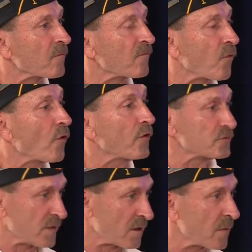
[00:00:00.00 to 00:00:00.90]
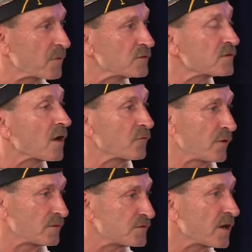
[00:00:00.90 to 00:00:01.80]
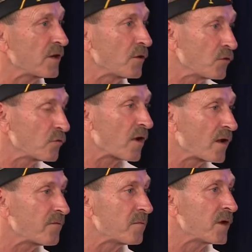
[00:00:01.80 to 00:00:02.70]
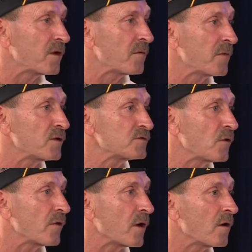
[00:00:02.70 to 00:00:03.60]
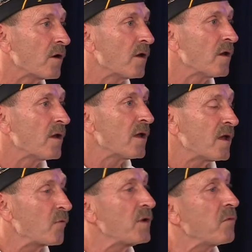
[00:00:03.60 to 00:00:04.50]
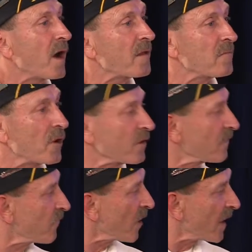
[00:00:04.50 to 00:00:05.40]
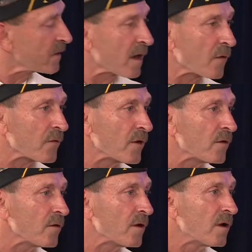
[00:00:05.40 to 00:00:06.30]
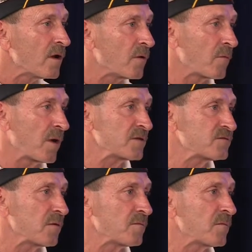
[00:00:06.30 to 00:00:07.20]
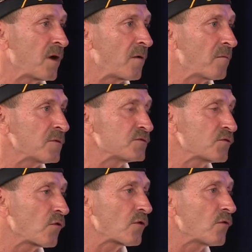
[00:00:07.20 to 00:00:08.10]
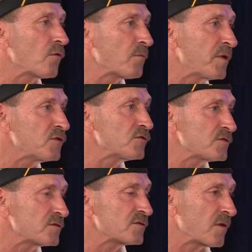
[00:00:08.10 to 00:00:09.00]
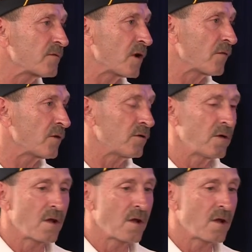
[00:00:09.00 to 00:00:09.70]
foreigners that come to this country and are studying a new life in Minnesota. And we brought an American flag down there, and we brought some historical pictures and stuff down there.